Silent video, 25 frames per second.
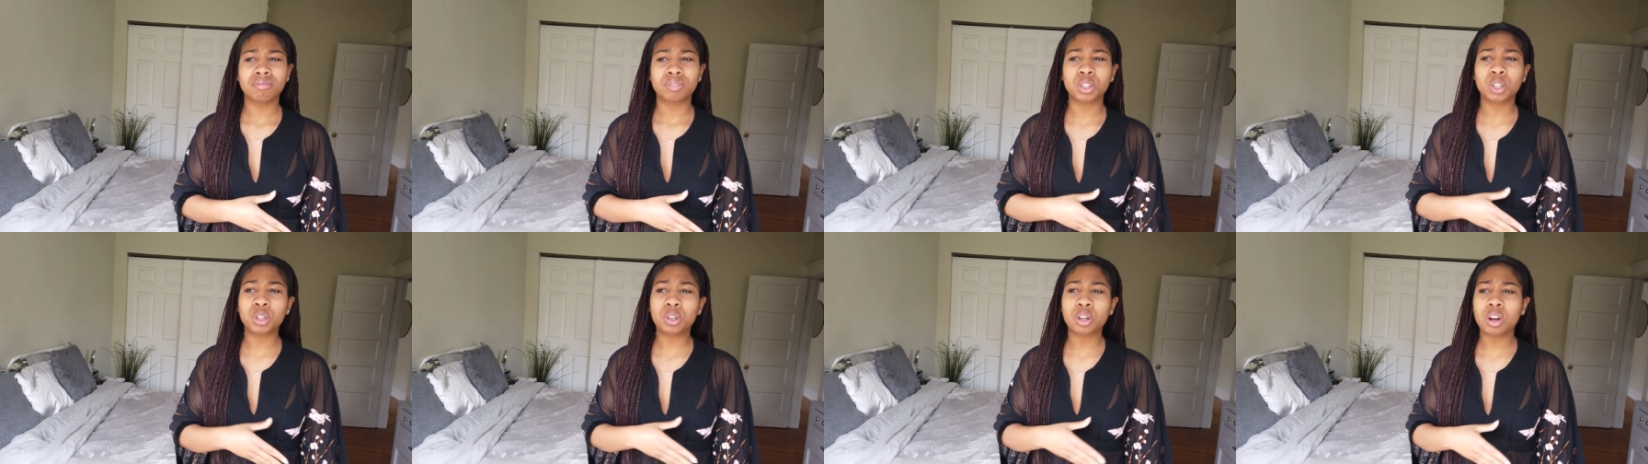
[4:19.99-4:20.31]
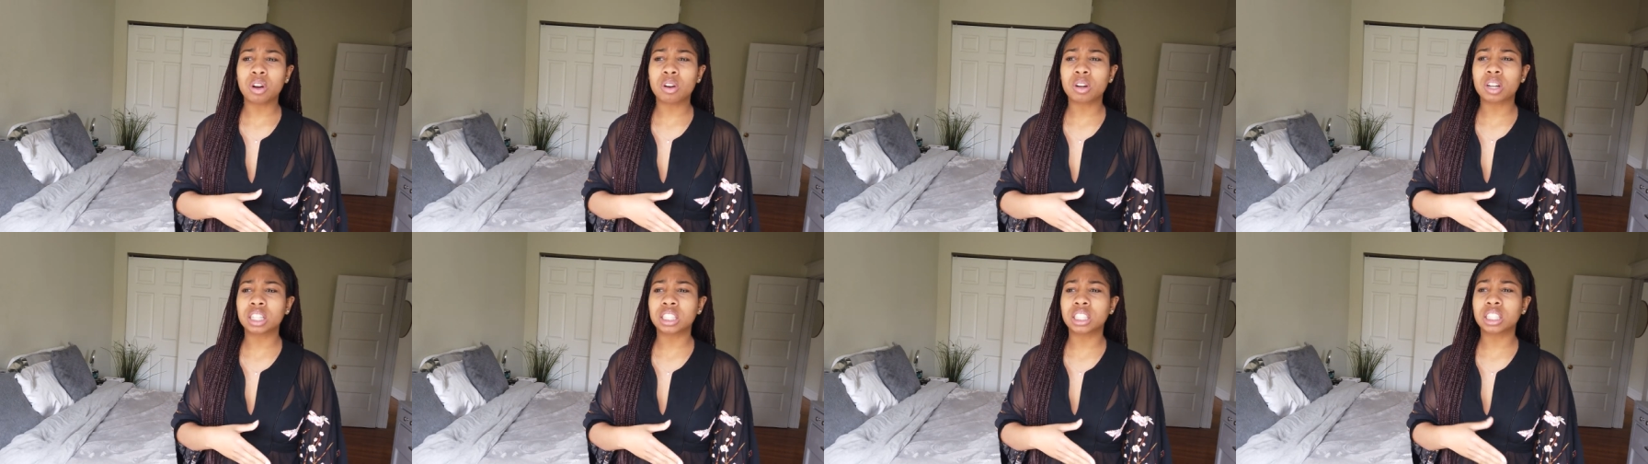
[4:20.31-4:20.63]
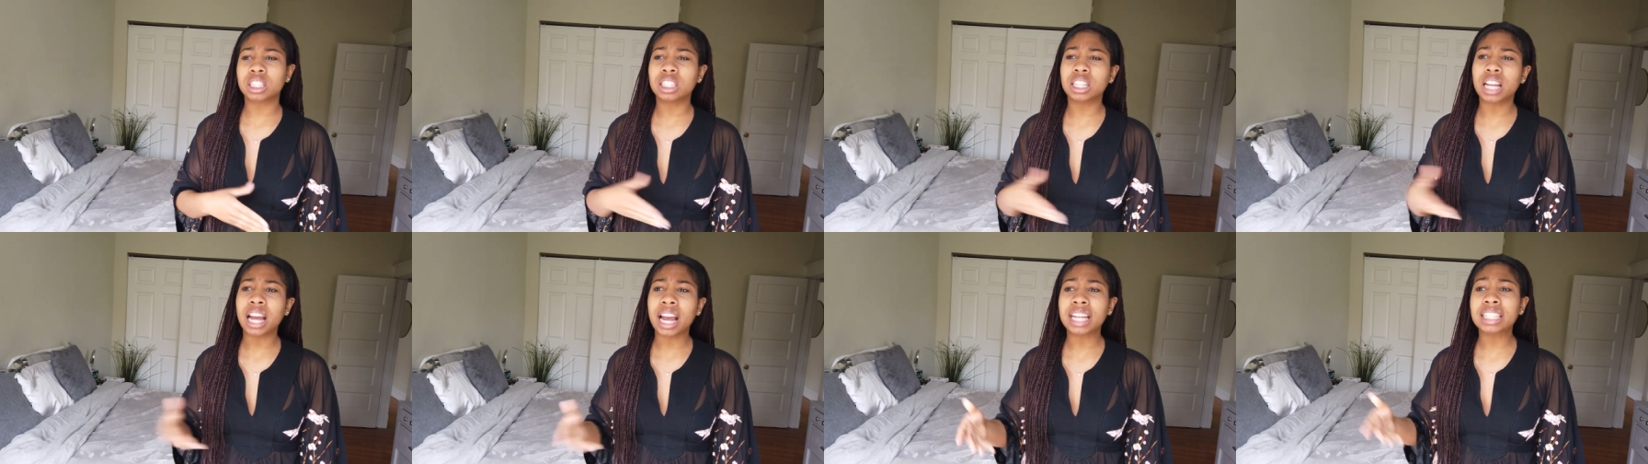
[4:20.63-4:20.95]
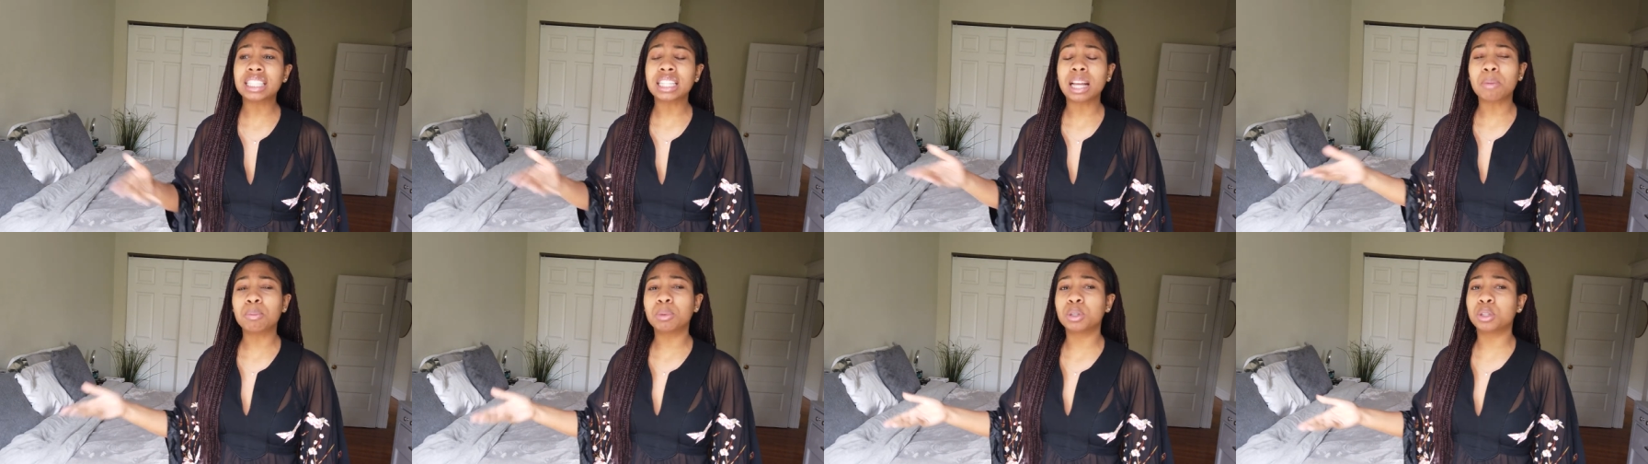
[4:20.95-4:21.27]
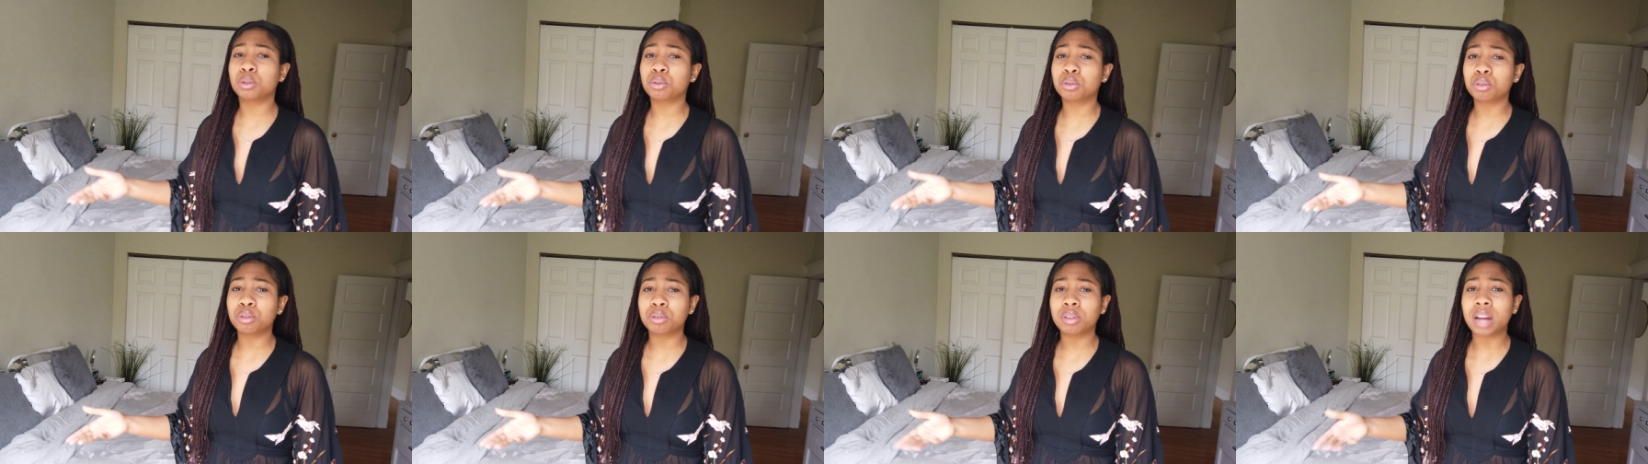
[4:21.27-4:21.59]
You know, cause she hangs out
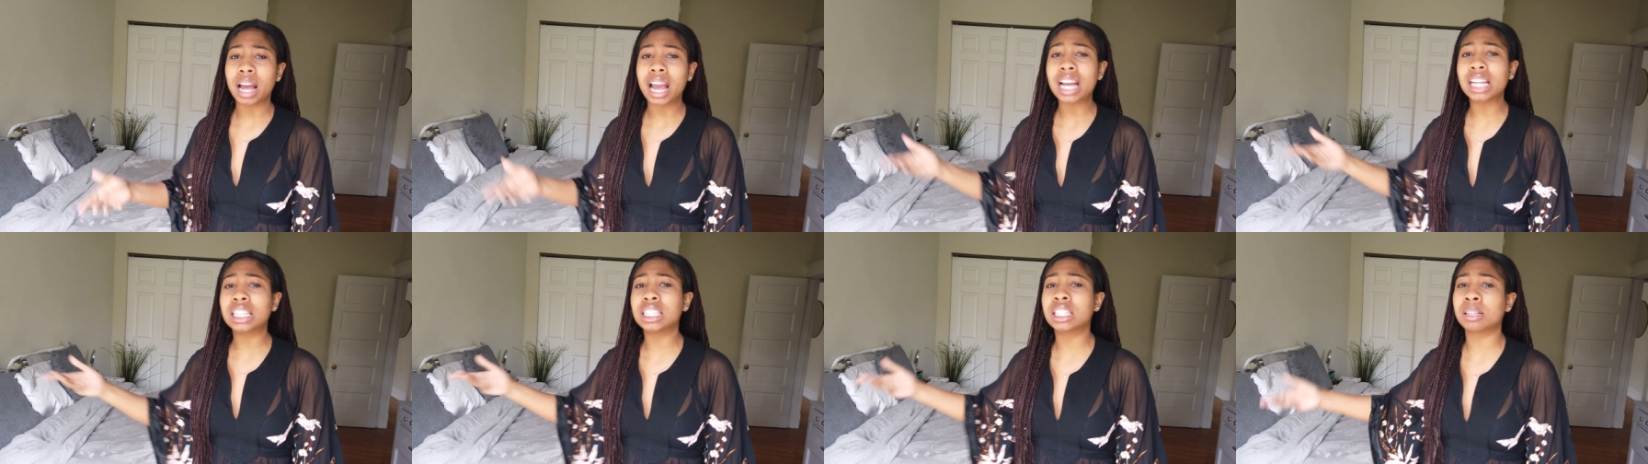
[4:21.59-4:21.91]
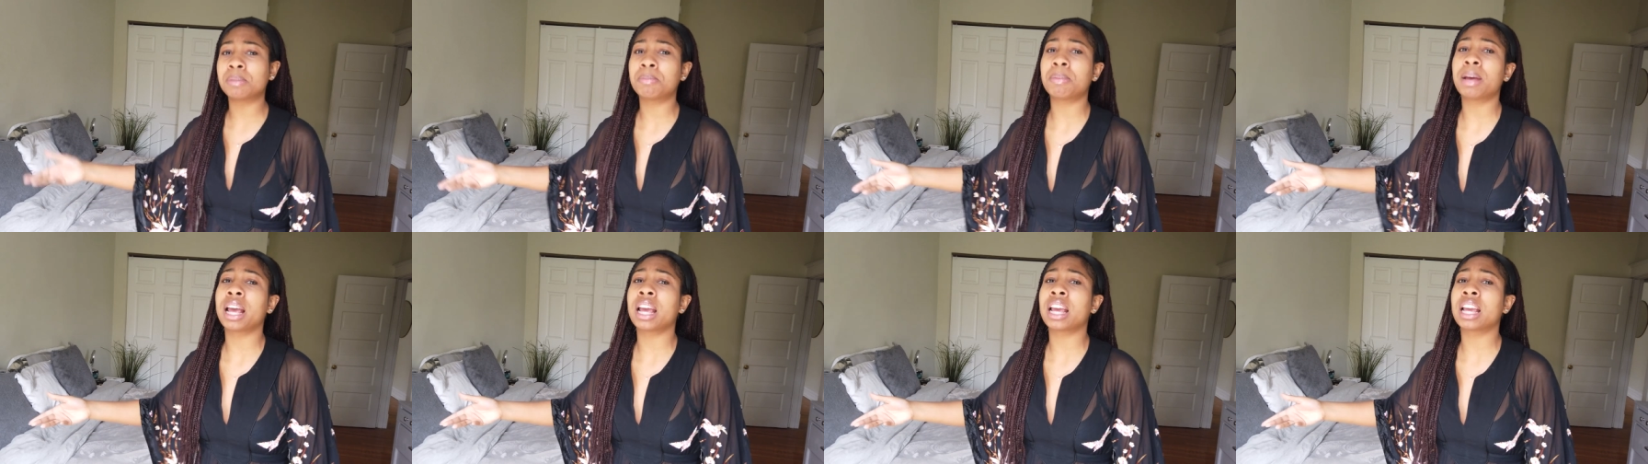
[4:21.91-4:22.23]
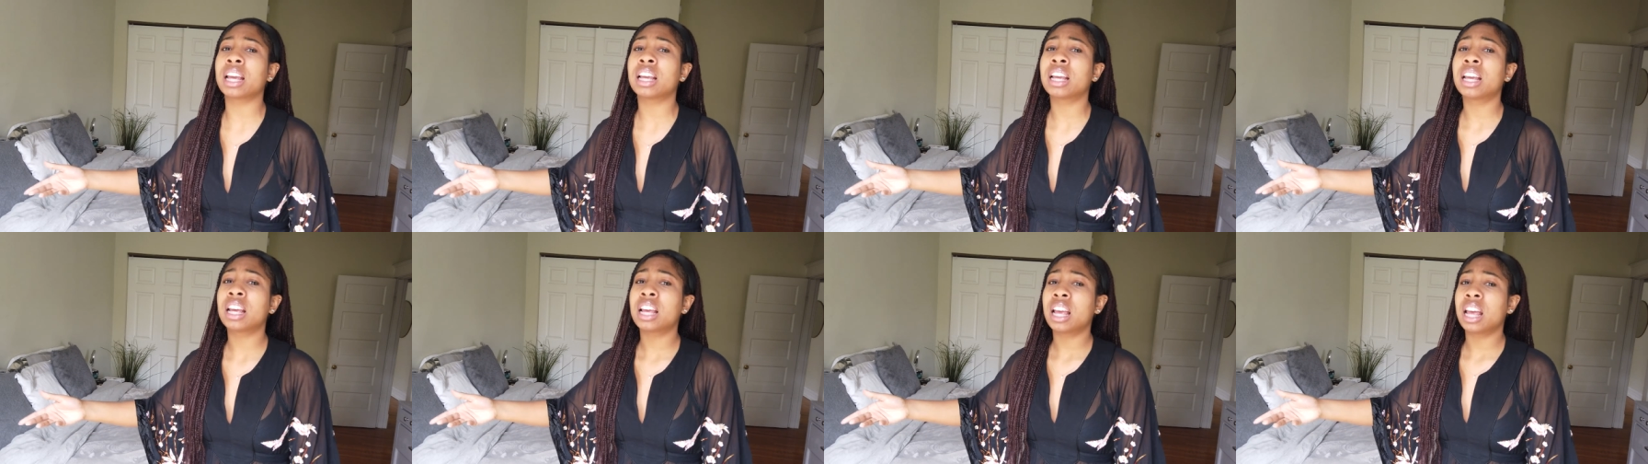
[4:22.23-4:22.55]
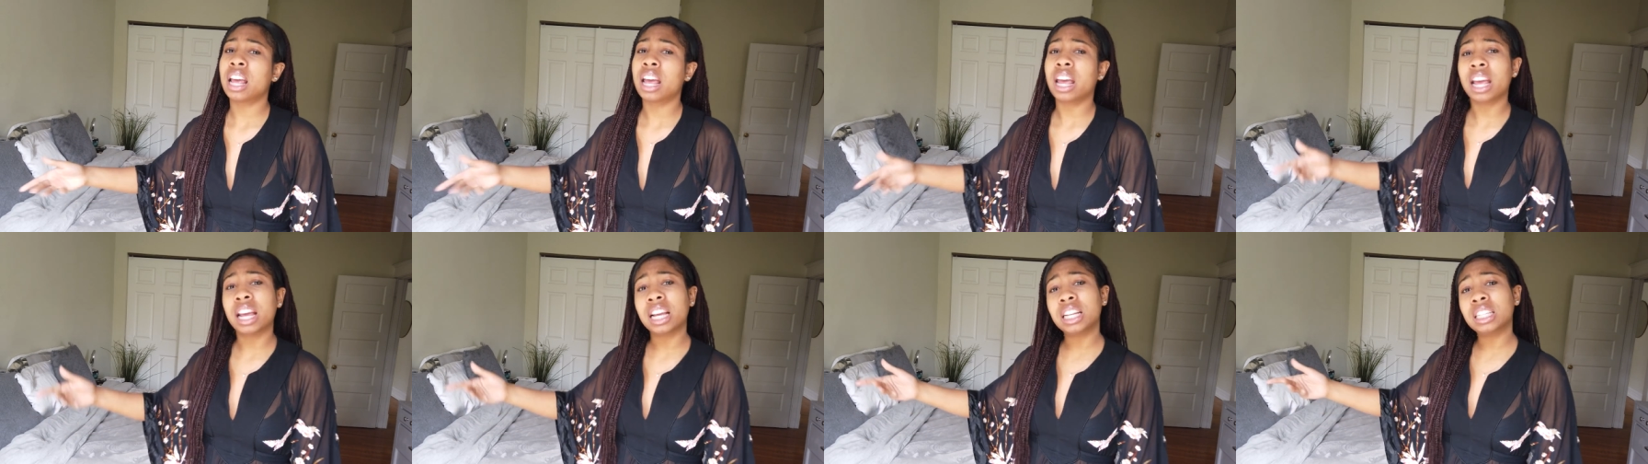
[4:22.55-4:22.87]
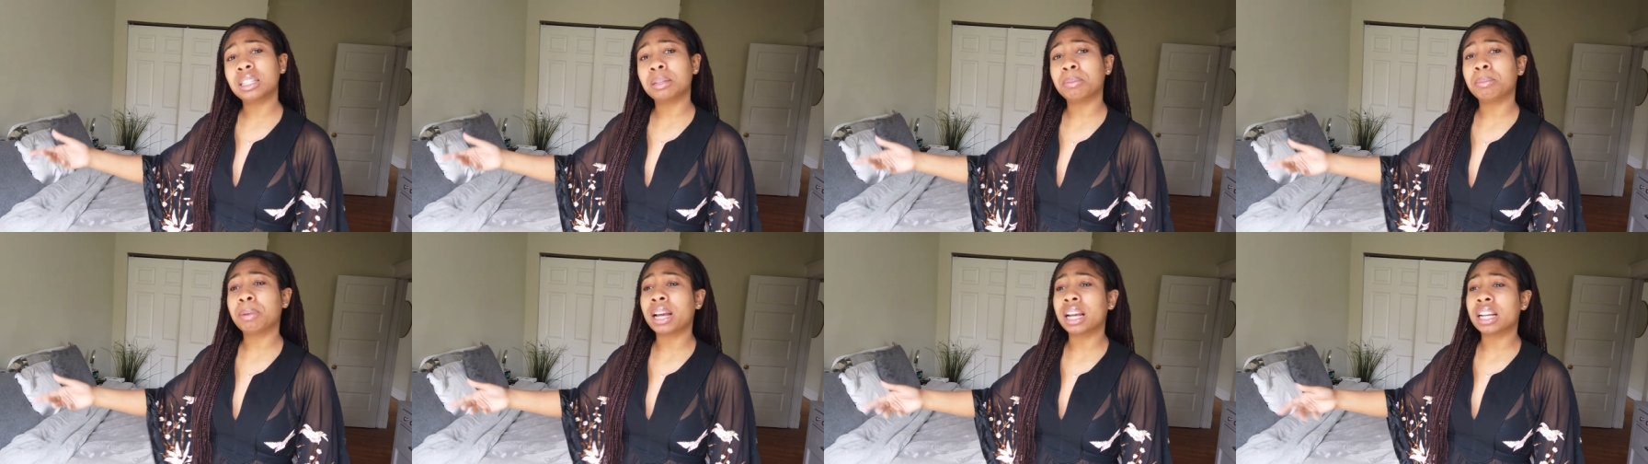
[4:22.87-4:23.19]
with Drew, Asian Bay, and
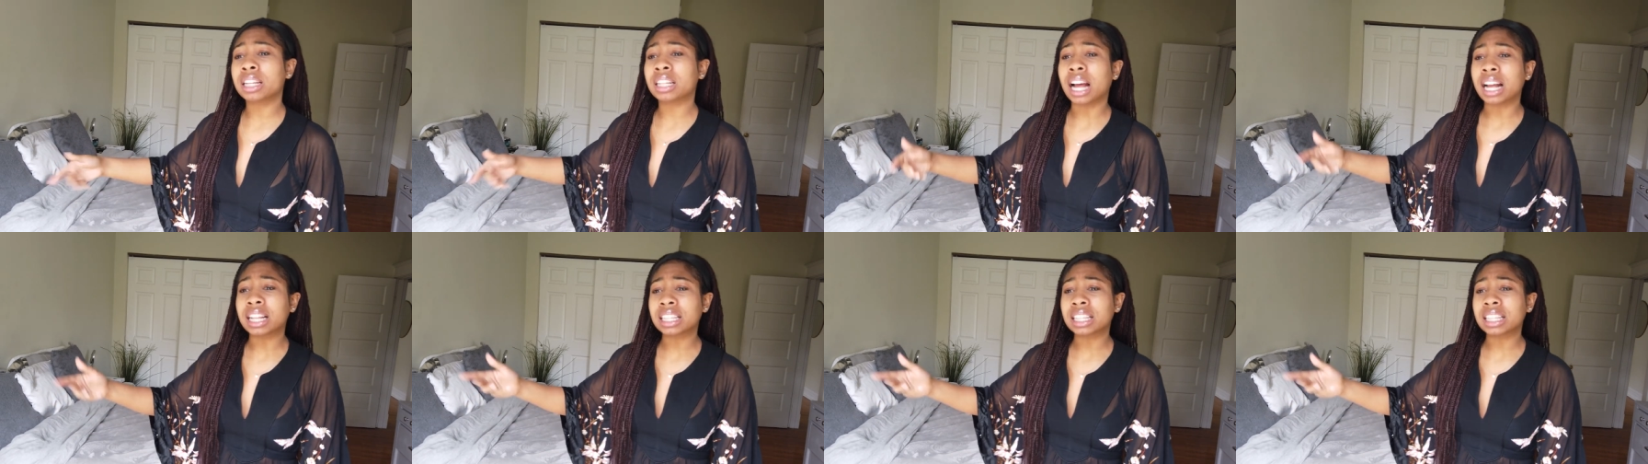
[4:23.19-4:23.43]
Asian Bay.